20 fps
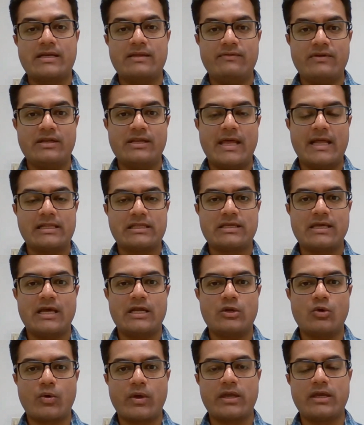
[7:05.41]
Even in
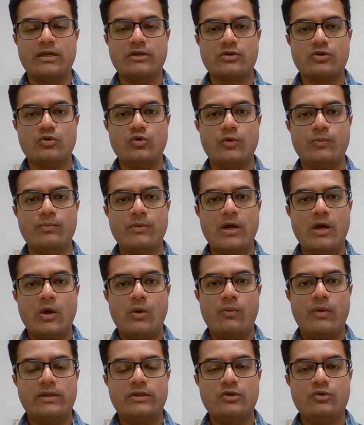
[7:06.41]
healthcare, looking into
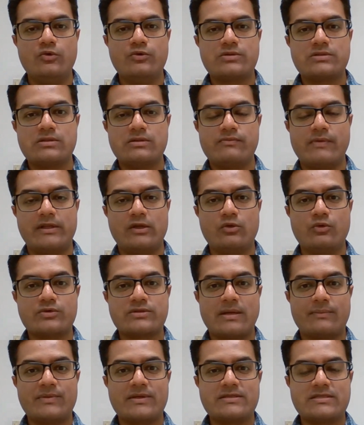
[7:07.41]
when they do
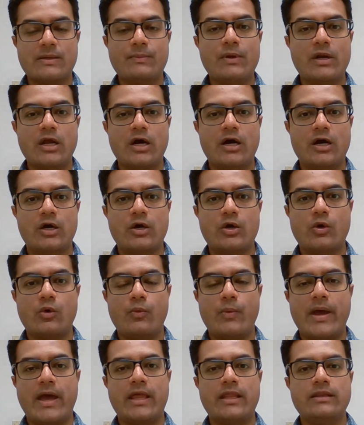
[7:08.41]
something similar,
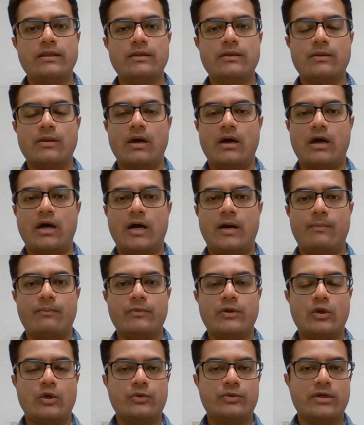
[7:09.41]
when
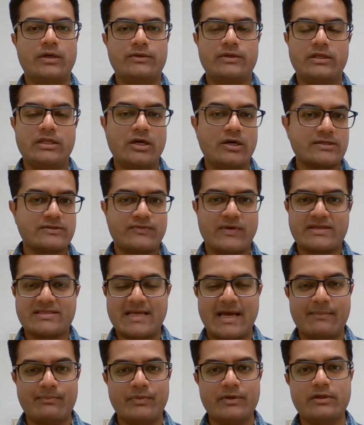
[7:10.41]
the nurse, for
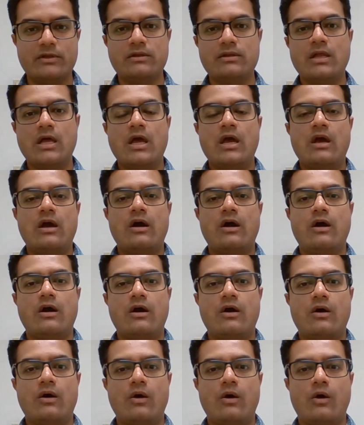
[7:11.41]
example,
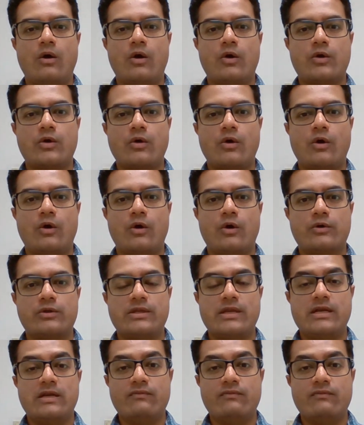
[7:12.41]
or the